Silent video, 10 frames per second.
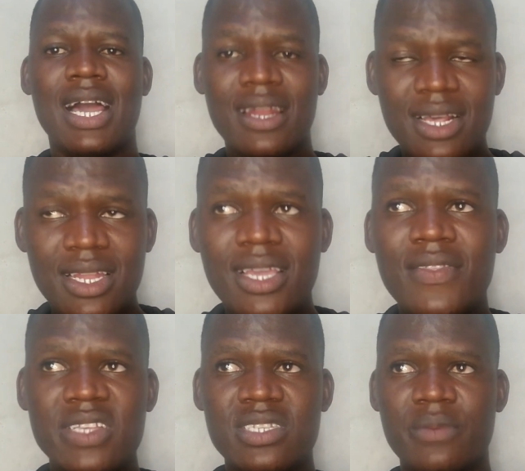and
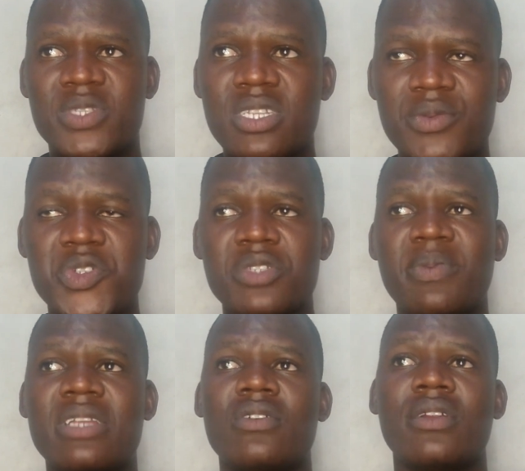click that
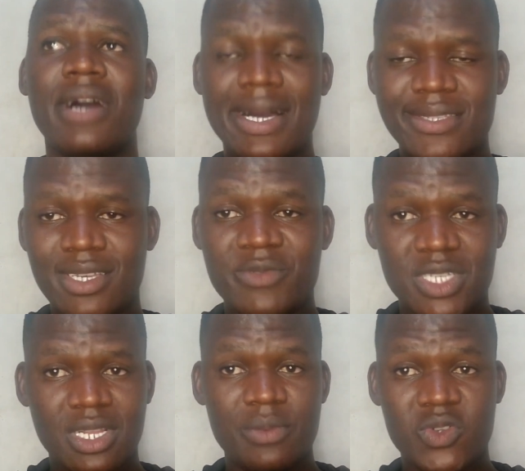subscription button and
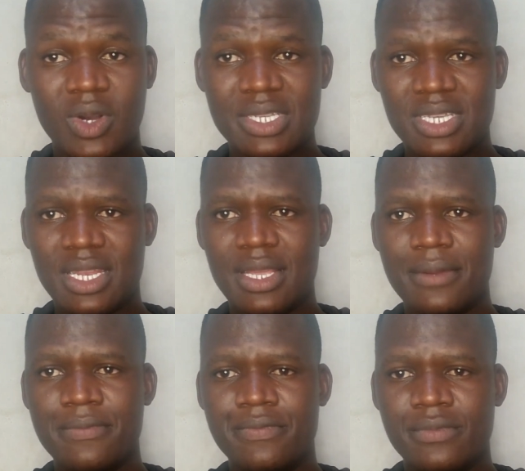subscribe to our channel.